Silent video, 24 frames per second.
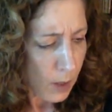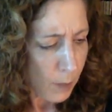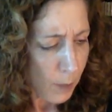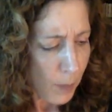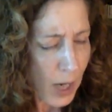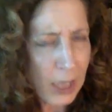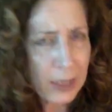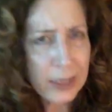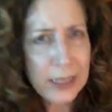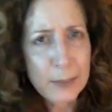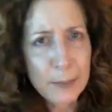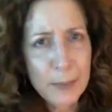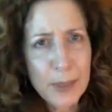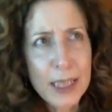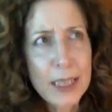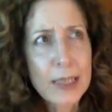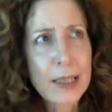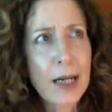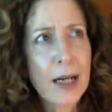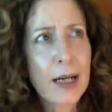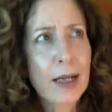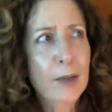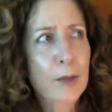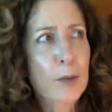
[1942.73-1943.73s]
Molly
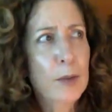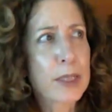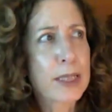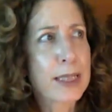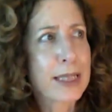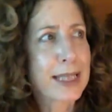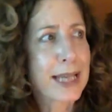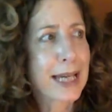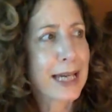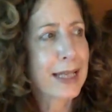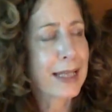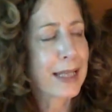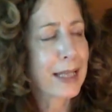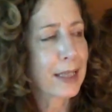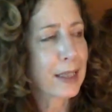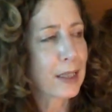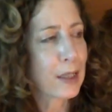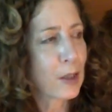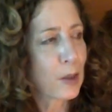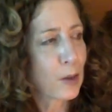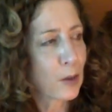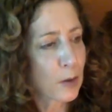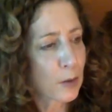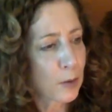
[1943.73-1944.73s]
Peacock would say that
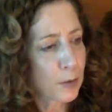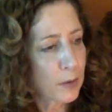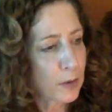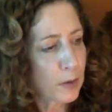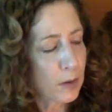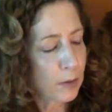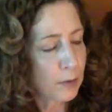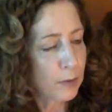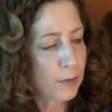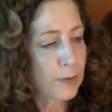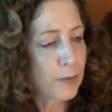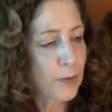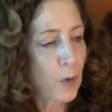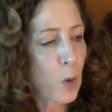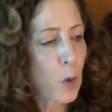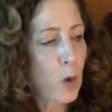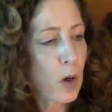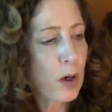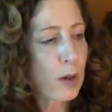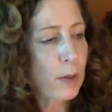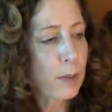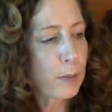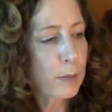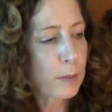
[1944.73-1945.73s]
you know the the
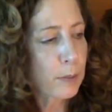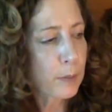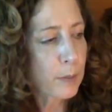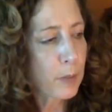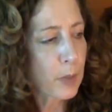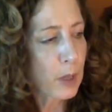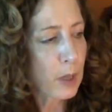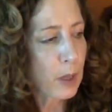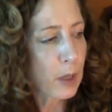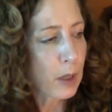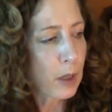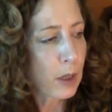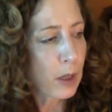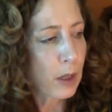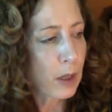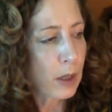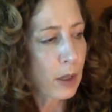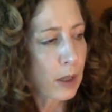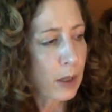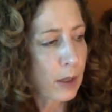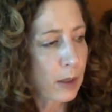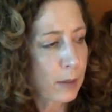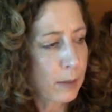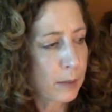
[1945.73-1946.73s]
form
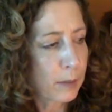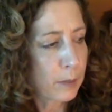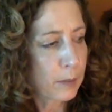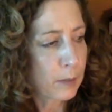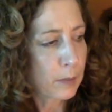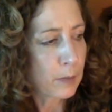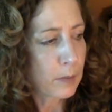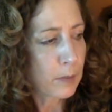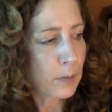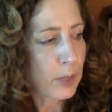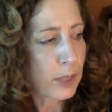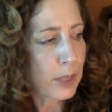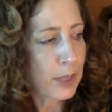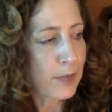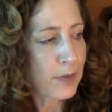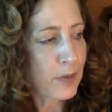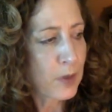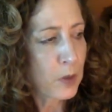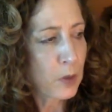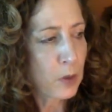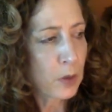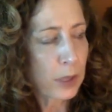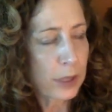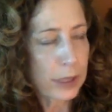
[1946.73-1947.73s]
um,
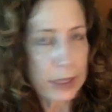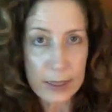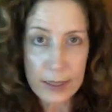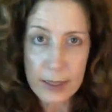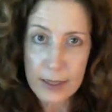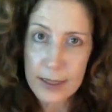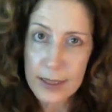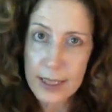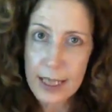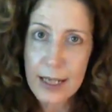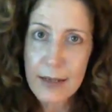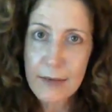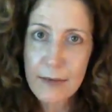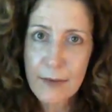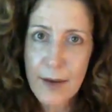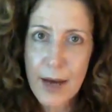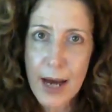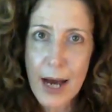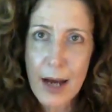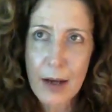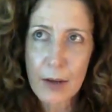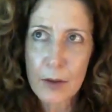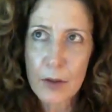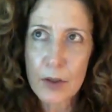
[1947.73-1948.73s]
gives you like this safe
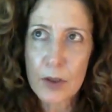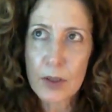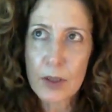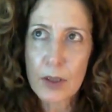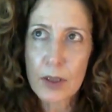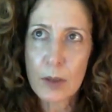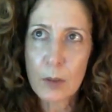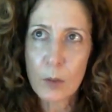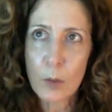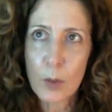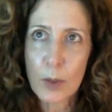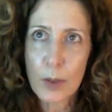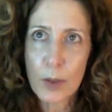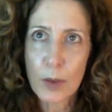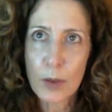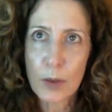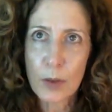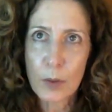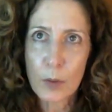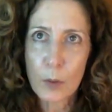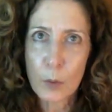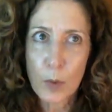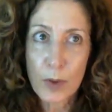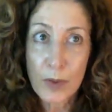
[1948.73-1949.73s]
house
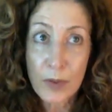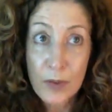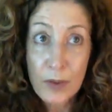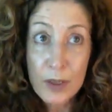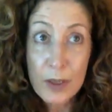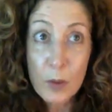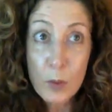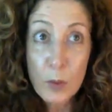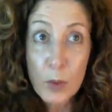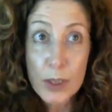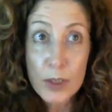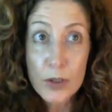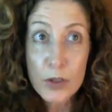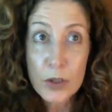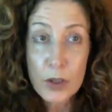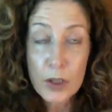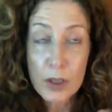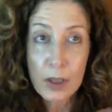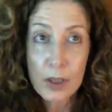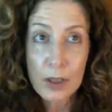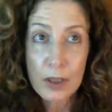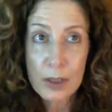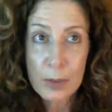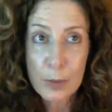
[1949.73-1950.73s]
with within which
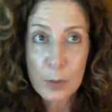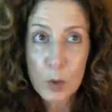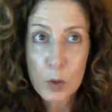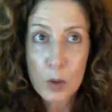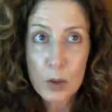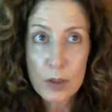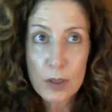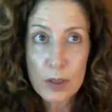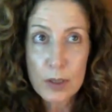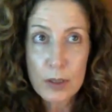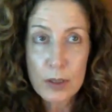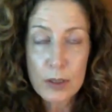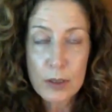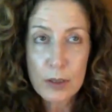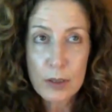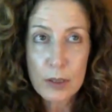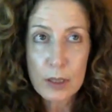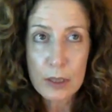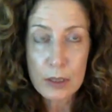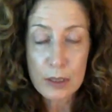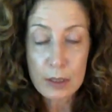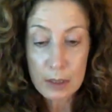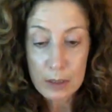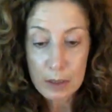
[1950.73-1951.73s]
to explore this
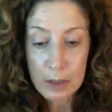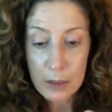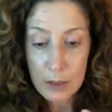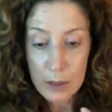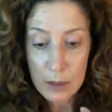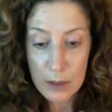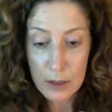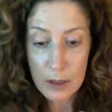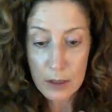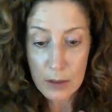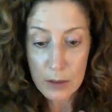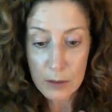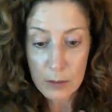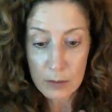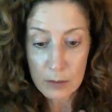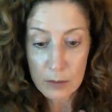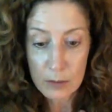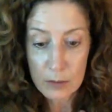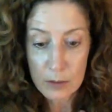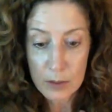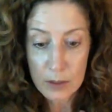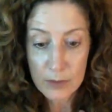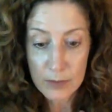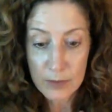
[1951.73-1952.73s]
this you know
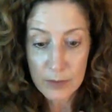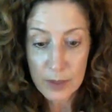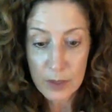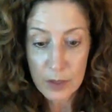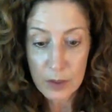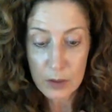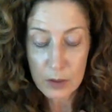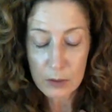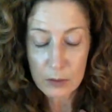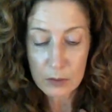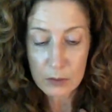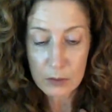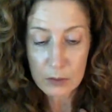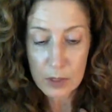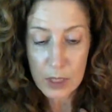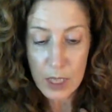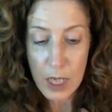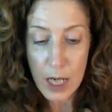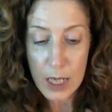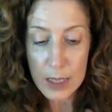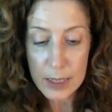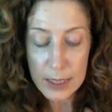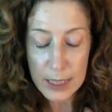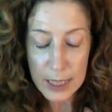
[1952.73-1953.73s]
difficult
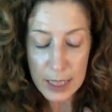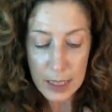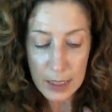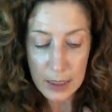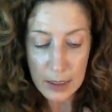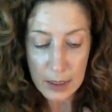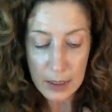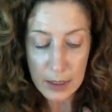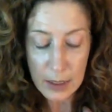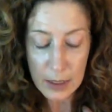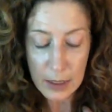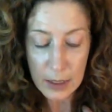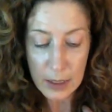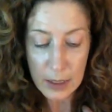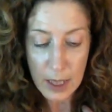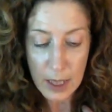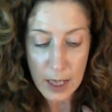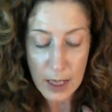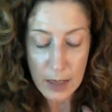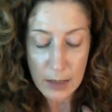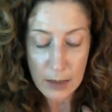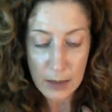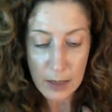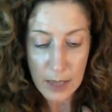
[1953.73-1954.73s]
content,
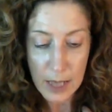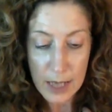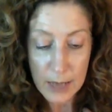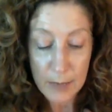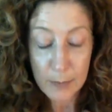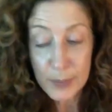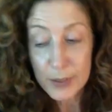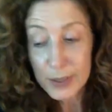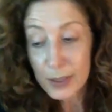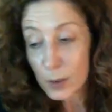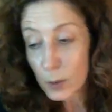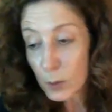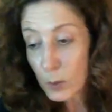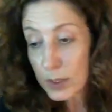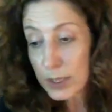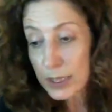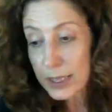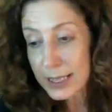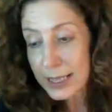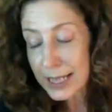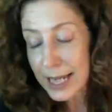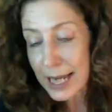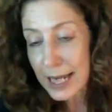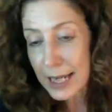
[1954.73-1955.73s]
and and Bill
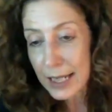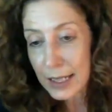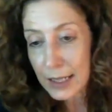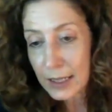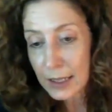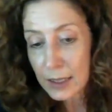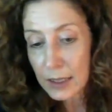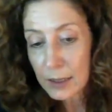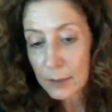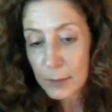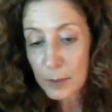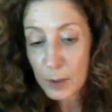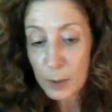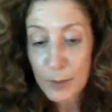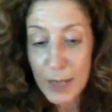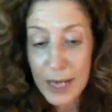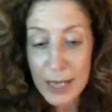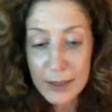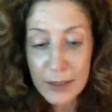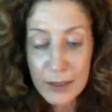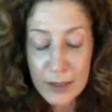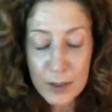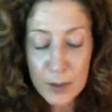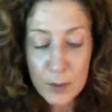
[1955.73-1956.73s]
would say Bill
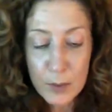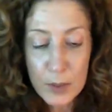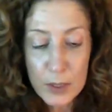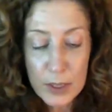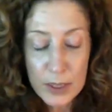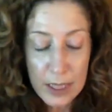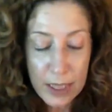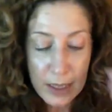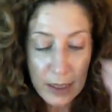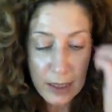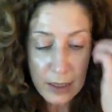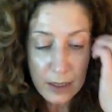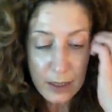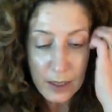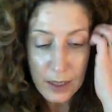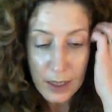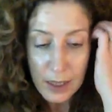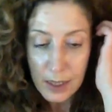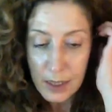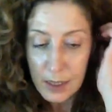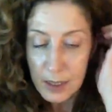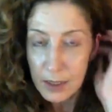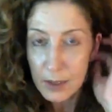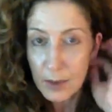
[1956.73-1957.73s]
Matthews would say that
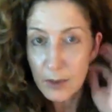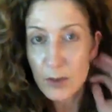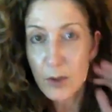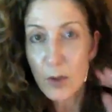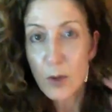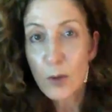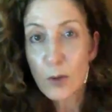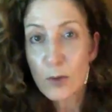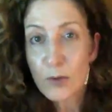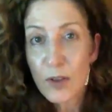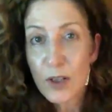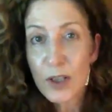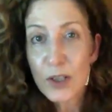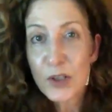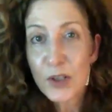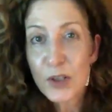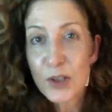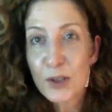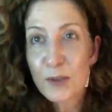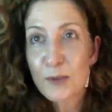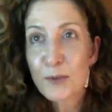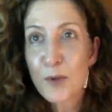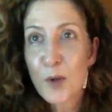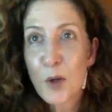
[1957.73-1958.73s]
you know the whole
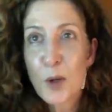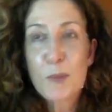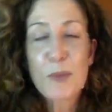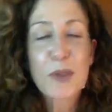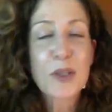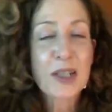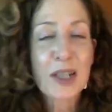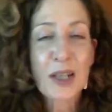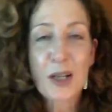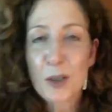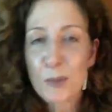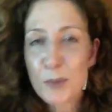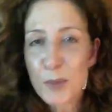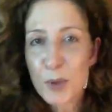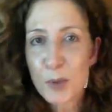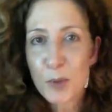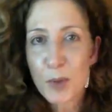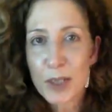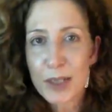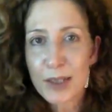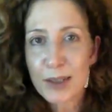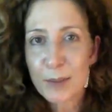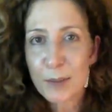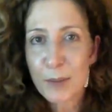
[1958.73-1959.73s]
function of form is to help you
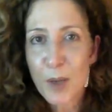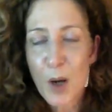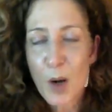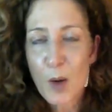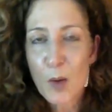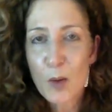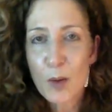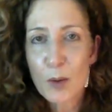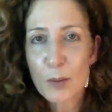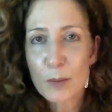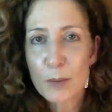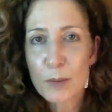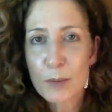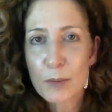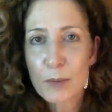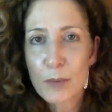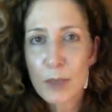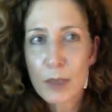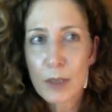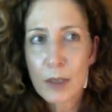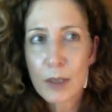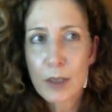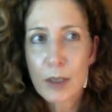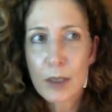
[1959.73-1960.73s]
write the poem,
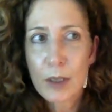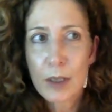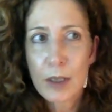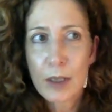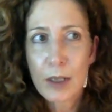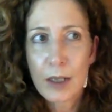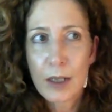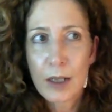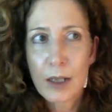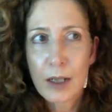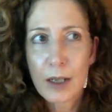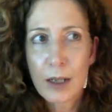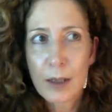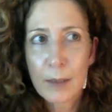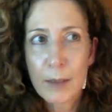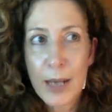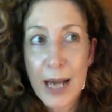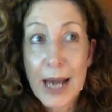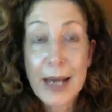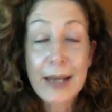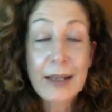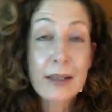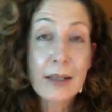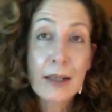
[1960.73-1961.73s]

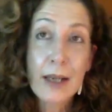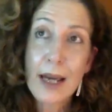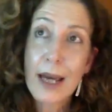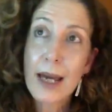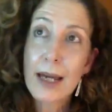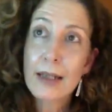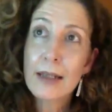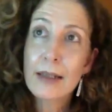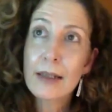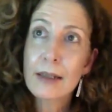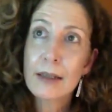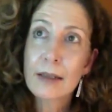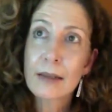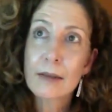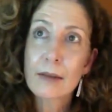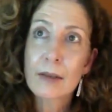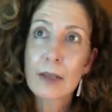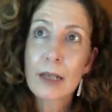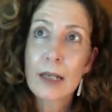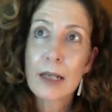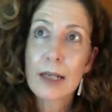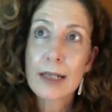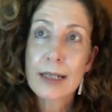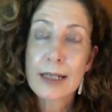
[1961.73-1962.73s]
um, and and
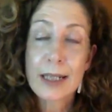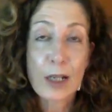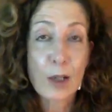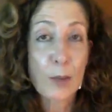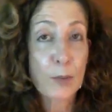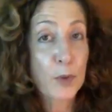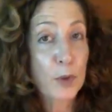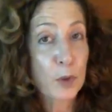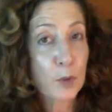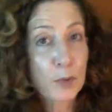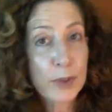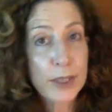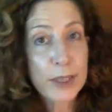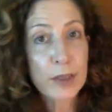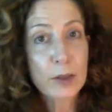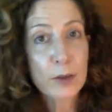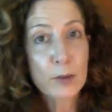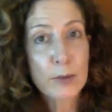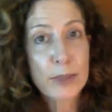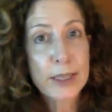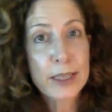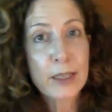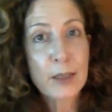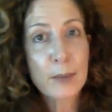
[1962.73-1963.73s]
help the
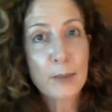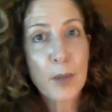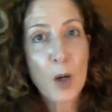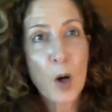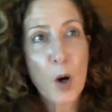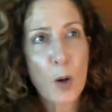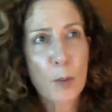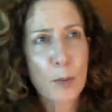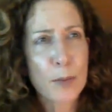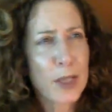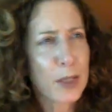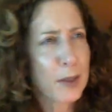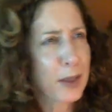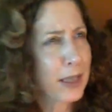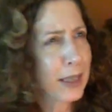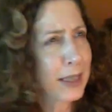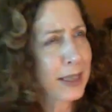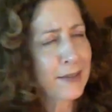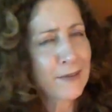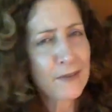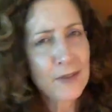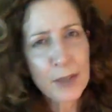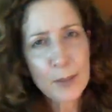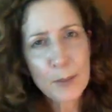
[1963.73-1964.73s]
reader read the poem you know,
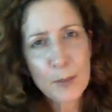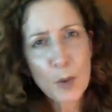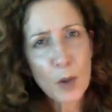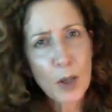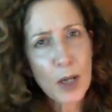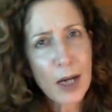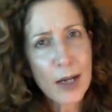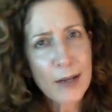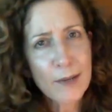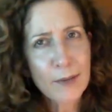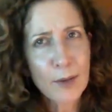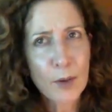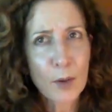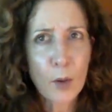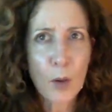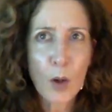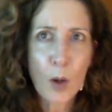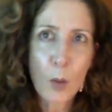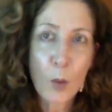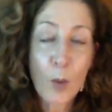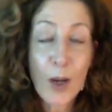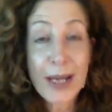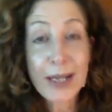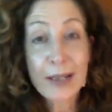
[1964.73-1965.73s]
and give them a kind of a,
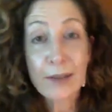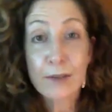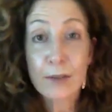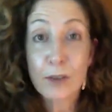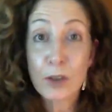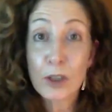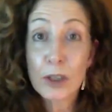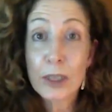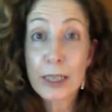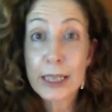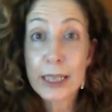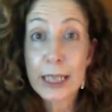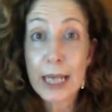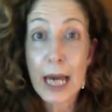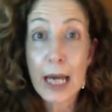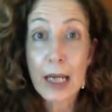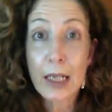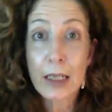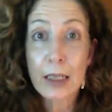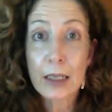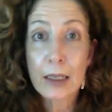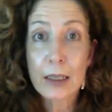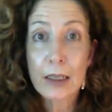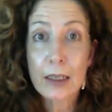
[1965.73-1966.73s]
a, way of looking
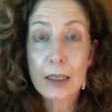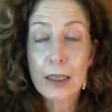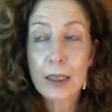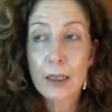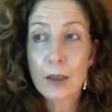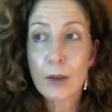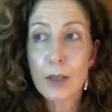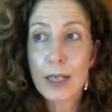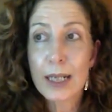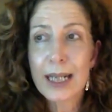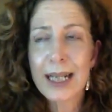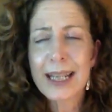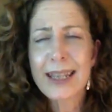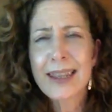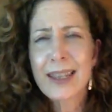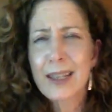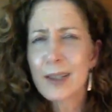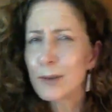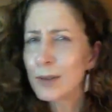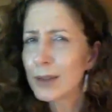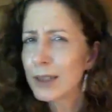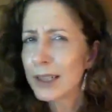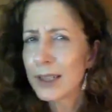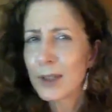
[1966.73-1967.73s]
at it, you know. And I
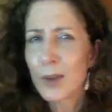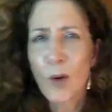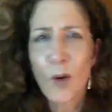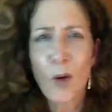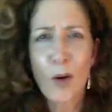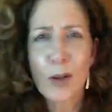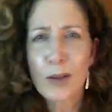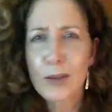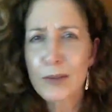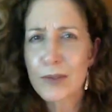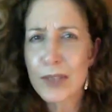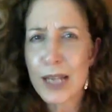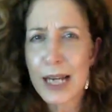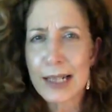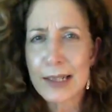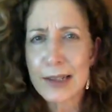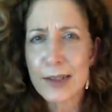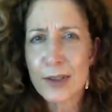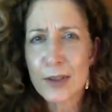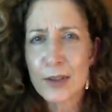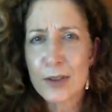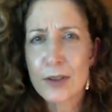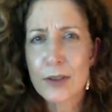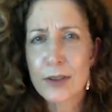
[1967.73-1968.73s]
think really all of
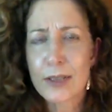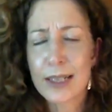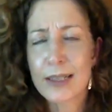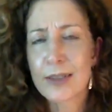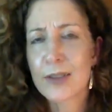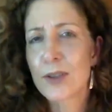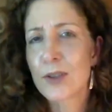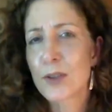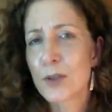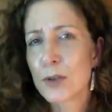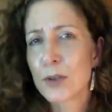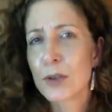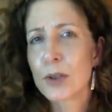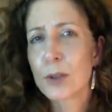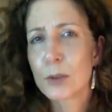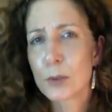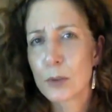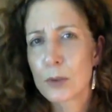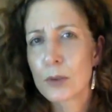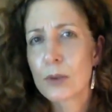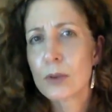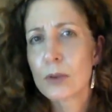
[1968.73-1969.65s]
that's that's true.